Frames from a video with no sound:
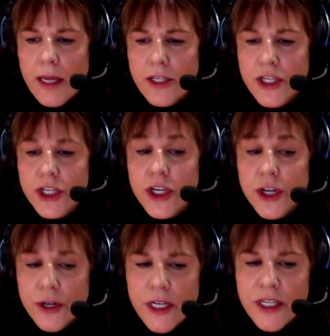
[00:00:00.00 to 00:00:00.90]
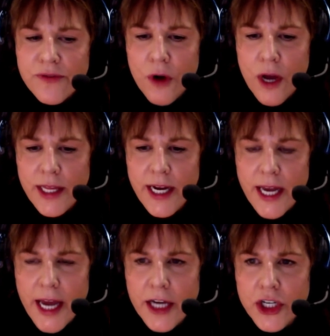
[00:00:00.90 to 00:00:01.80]
securities fraud
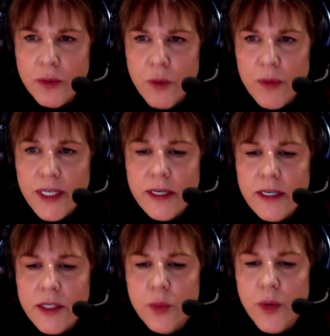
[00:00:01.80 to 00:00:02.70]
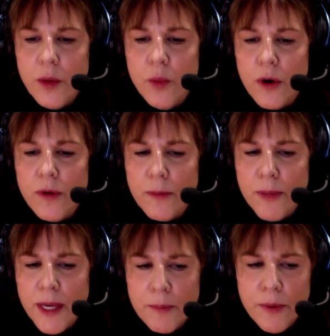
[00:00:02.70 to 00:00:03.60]
litigation. What we did is we were the
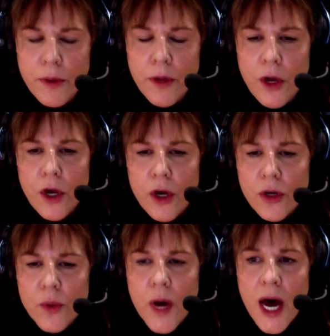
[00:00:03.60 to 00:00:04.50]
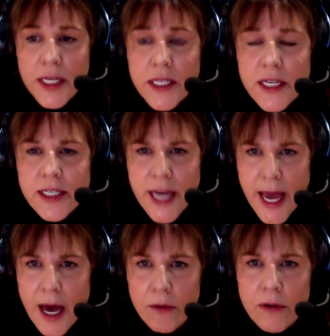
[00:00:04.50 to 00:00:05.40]
people who hunted
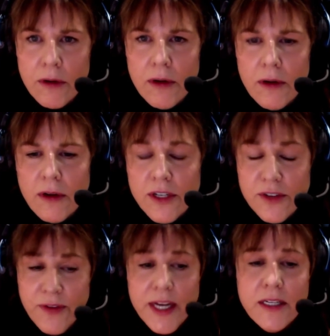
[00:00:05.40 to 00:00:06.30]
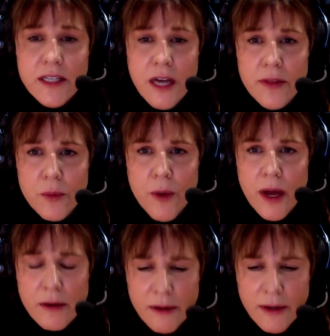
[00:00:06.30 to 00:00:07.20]
down defendants on the
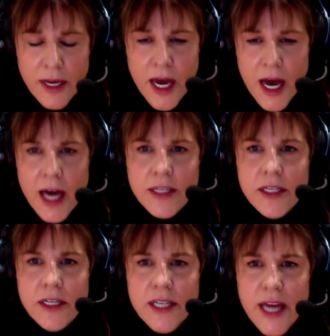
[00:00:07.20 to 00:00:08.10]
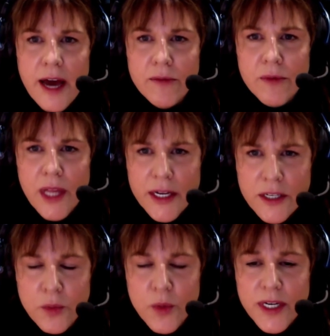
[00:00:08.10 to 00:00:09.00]
run, hunted down
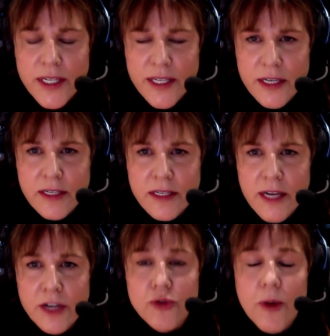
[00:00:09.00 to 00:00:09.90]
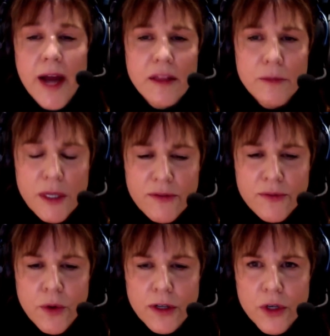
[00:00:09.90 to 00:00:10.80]
reluctant witnesses, and dragged them into
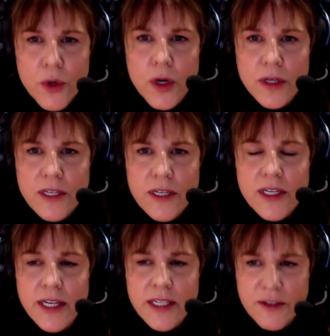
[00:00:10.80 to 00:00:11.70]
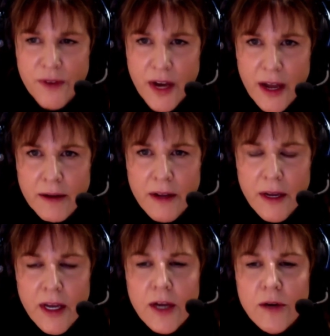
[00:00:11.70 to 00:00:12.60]
foreign courts to testify.
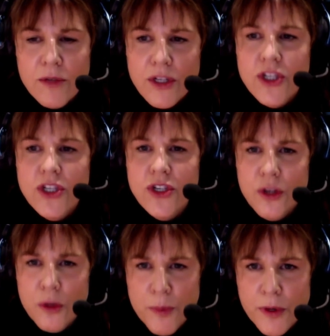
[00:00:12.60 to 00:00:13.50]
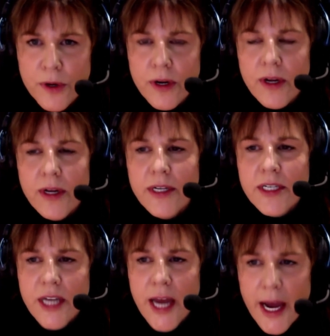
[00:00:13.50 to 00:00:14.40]
It was a super
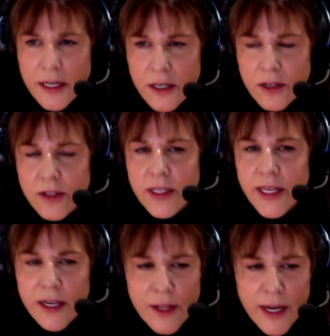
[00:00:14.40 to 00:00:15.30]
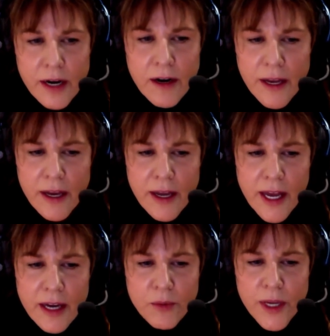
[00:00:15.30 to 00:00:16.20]
technical legal area,
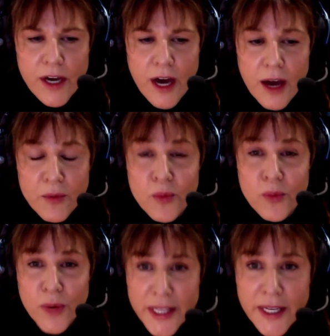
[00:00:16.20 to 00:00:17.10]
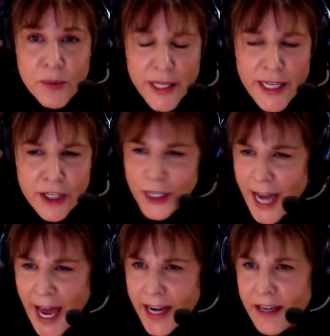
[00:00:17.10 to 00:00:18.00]
and we got really, really good
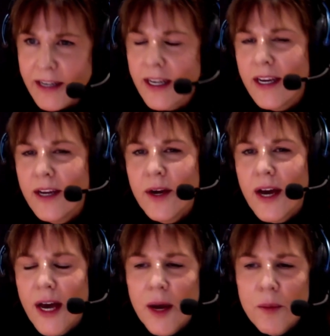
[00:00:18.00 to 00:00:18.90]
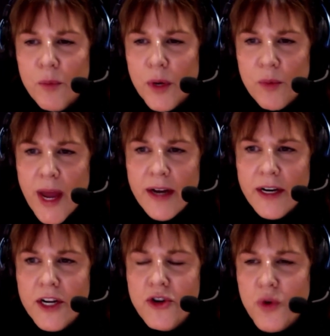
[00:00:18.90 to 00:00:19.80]
at it. We ran
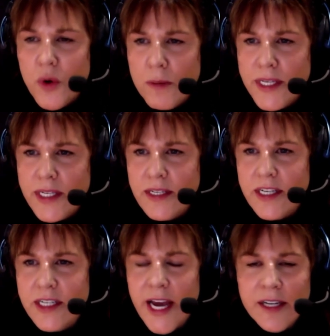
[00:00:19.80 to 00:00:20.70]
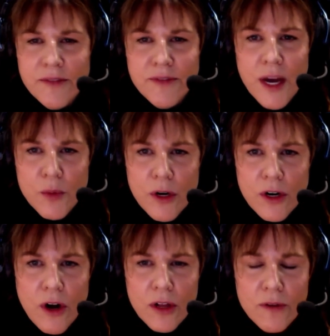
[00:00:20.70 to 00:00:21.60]
an enormous detective network
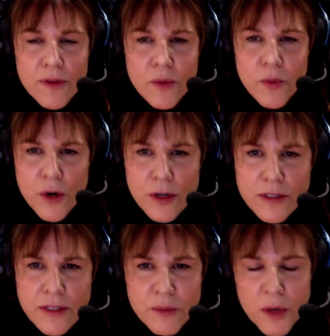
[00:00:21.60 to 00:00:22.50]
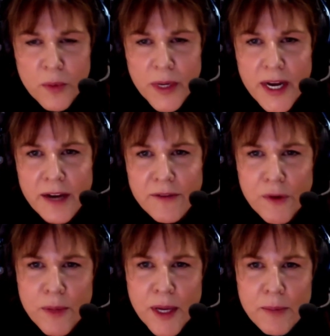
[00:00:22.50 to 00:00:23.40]
all over the world where we'd hunt
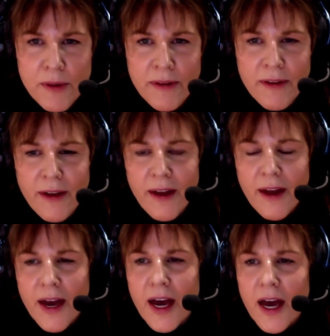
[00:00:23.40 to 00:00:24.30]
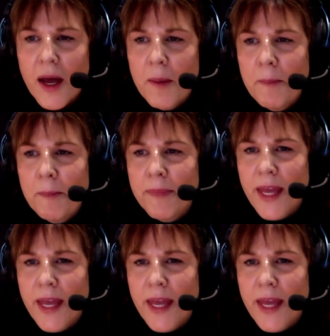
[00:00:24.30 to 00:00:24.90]
for people. And